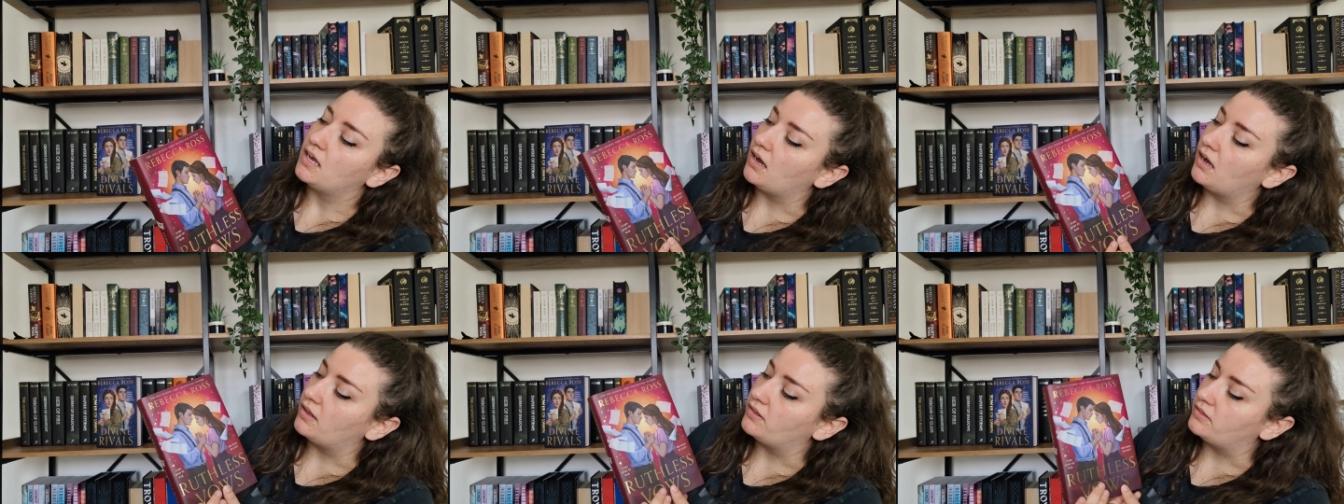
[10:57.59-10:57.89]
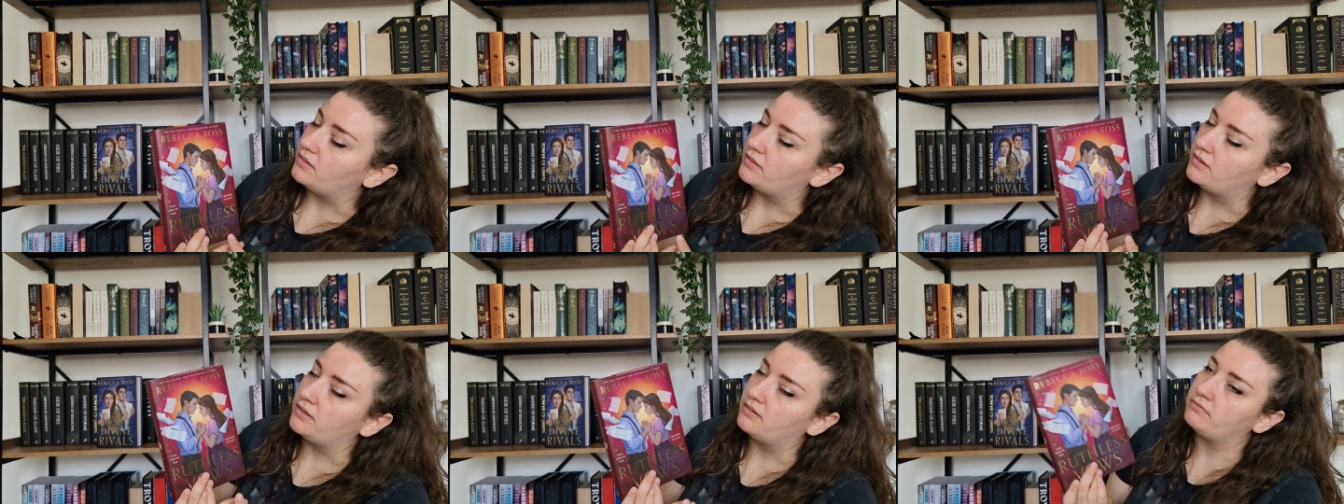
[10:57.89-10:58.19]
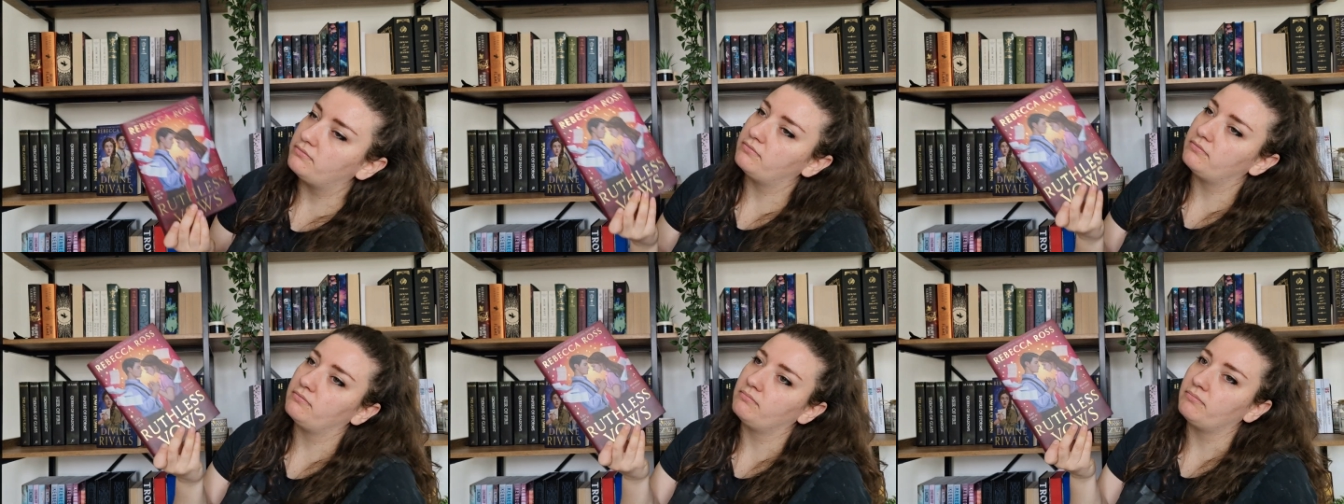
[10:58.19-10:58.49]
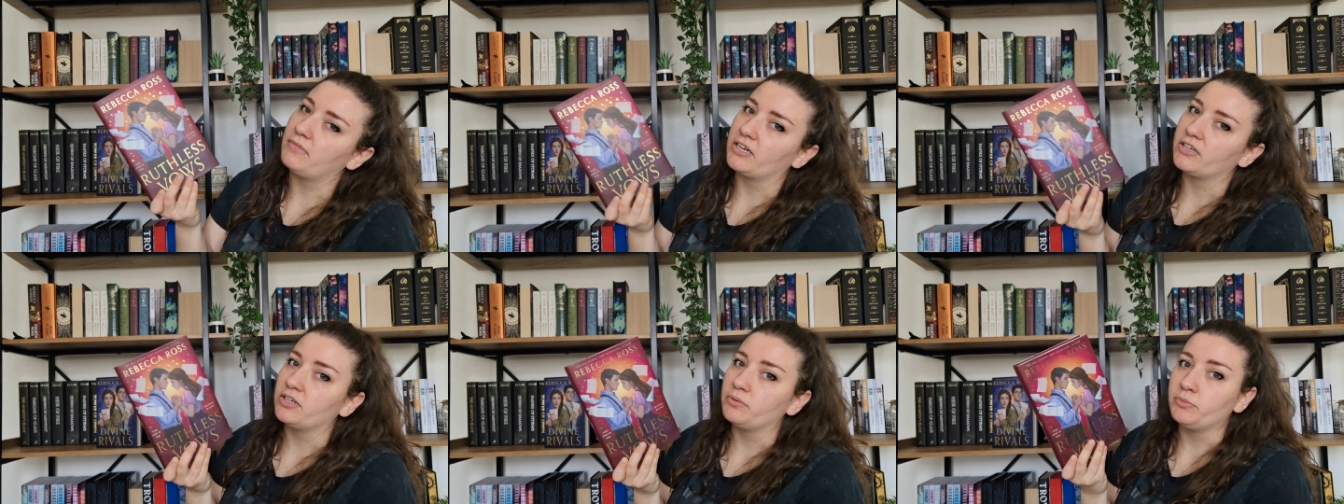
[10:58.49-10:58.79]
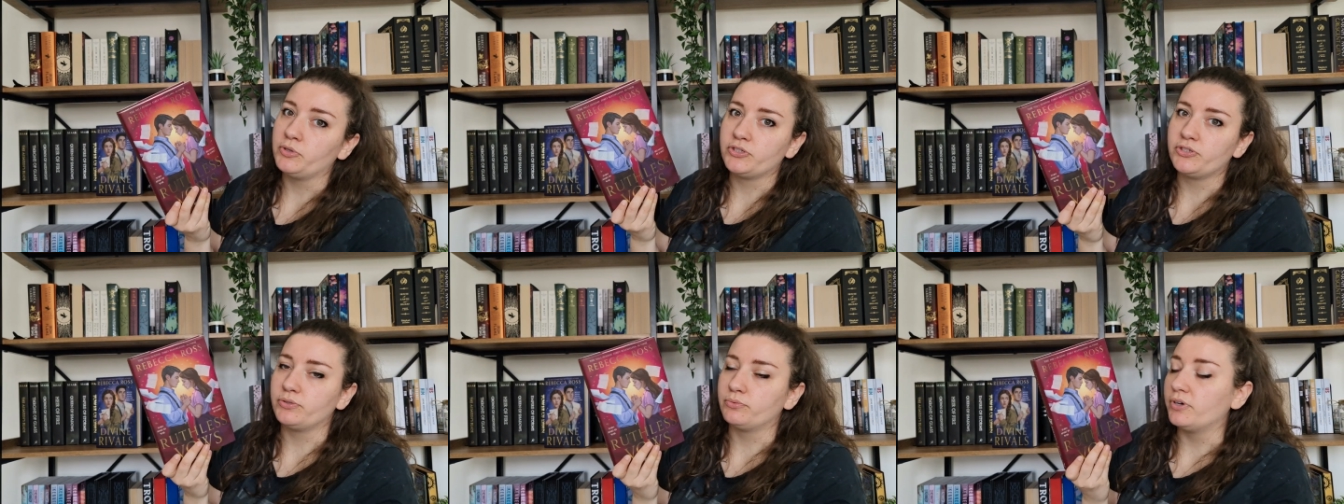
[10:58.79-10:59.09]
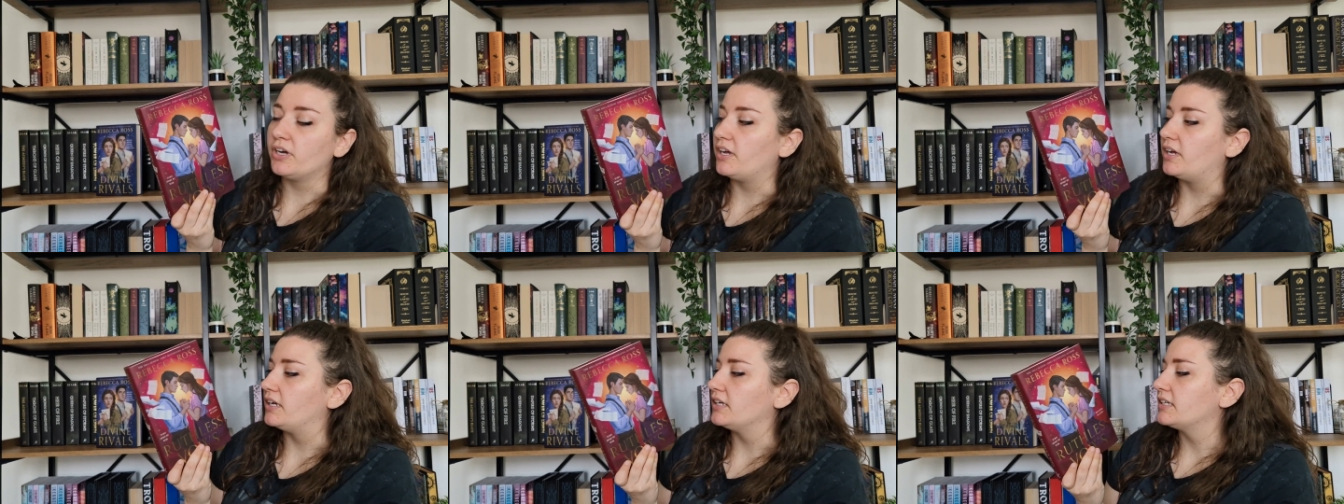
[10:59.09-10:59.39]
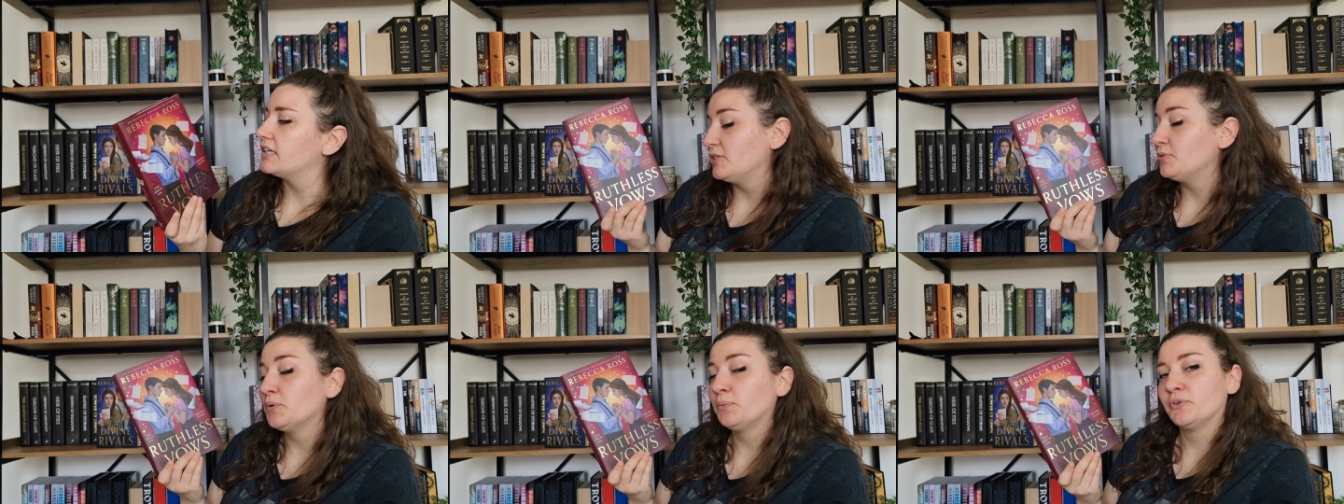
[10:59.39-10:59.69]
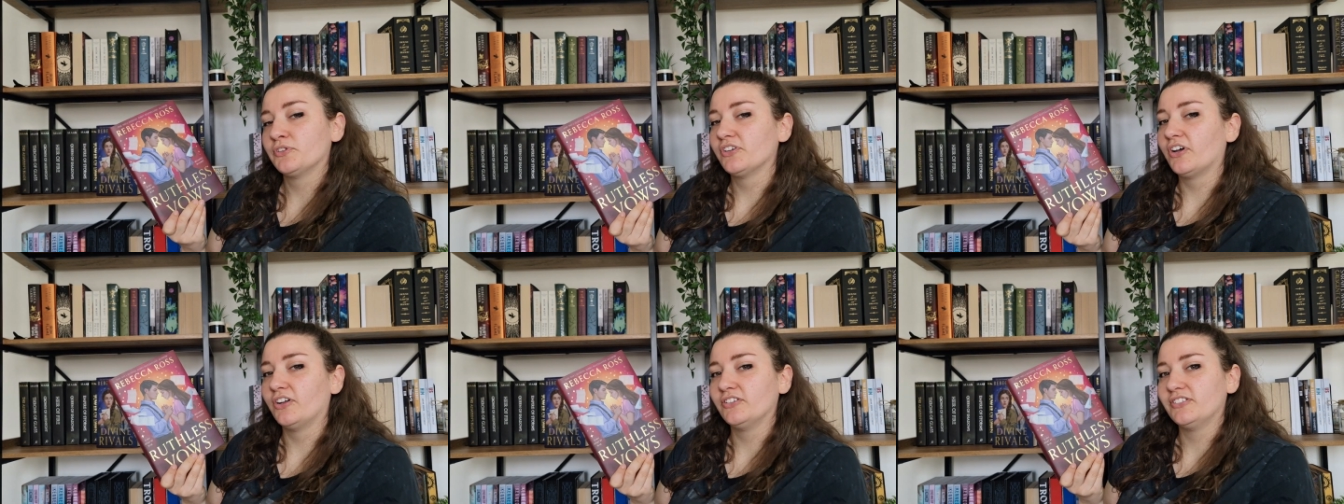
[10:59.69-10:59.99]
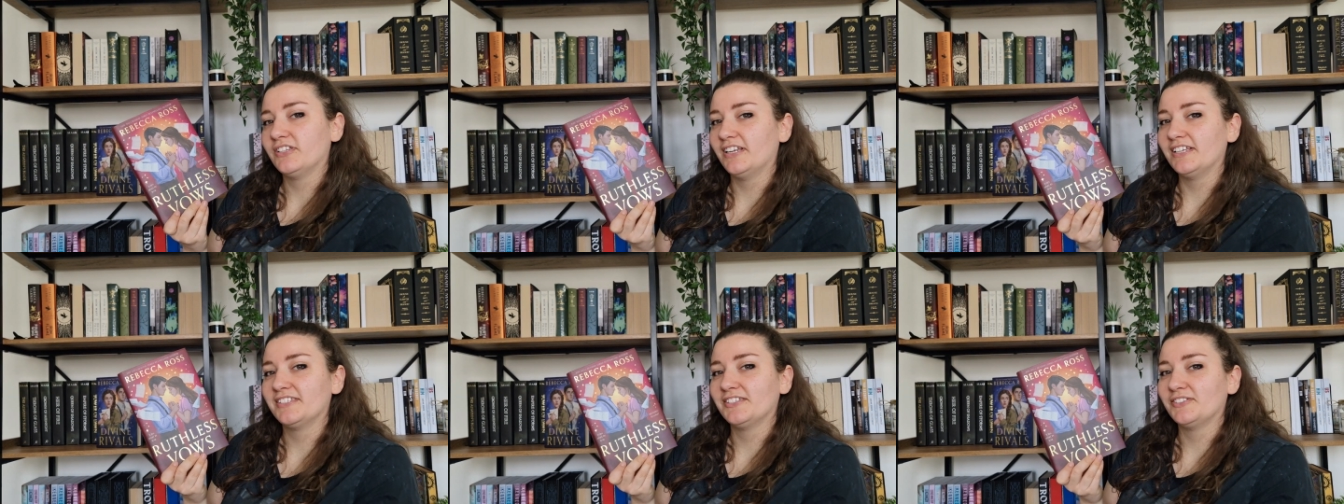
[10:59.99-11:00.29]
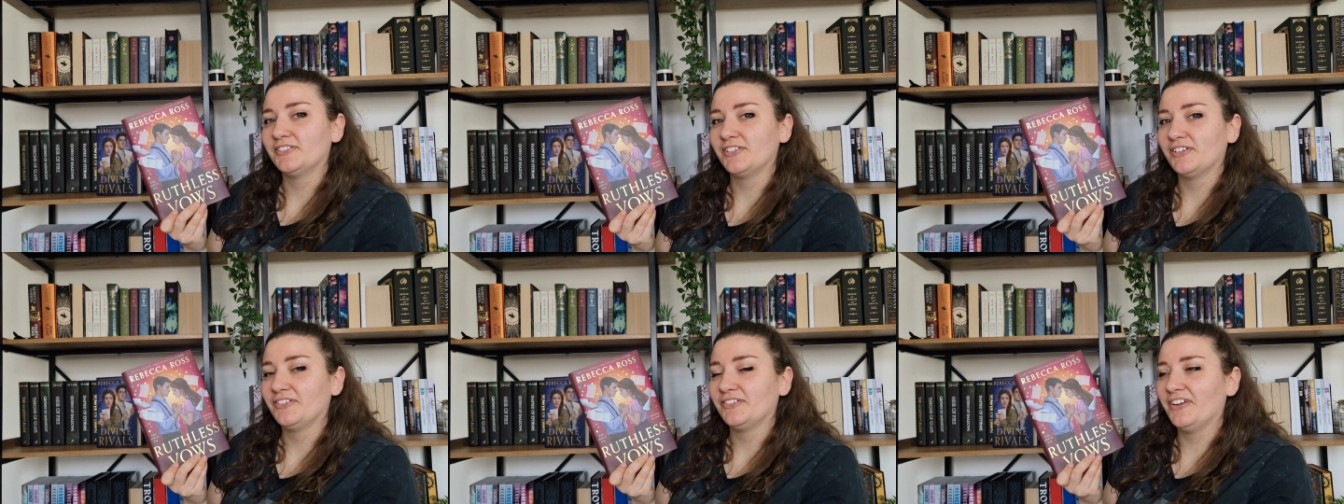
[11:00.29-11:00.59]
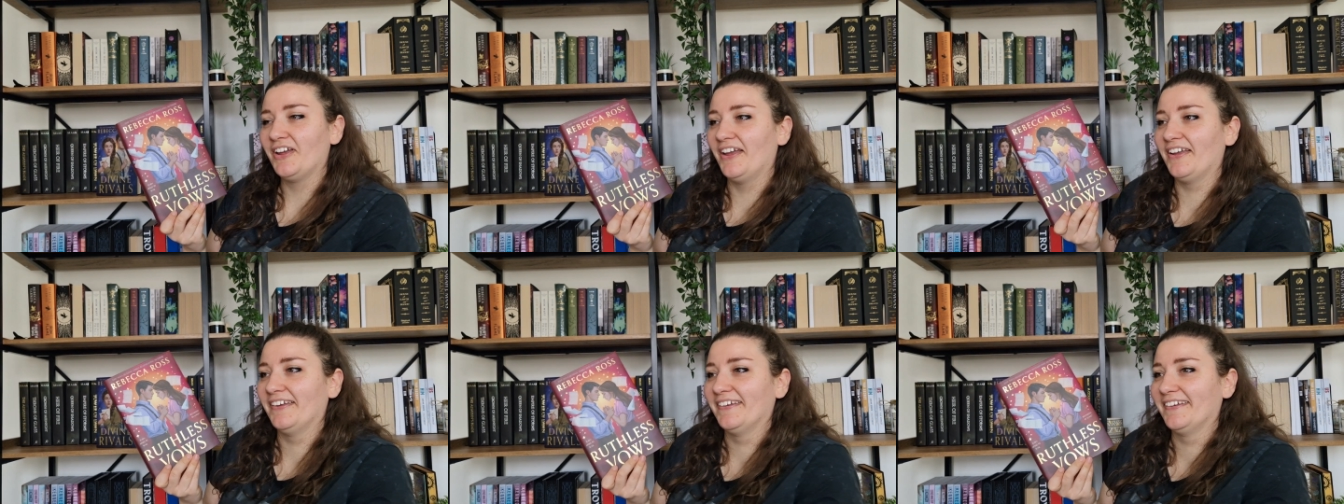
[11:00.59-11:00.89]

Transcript: on my commute to work. This one was hard to listen to.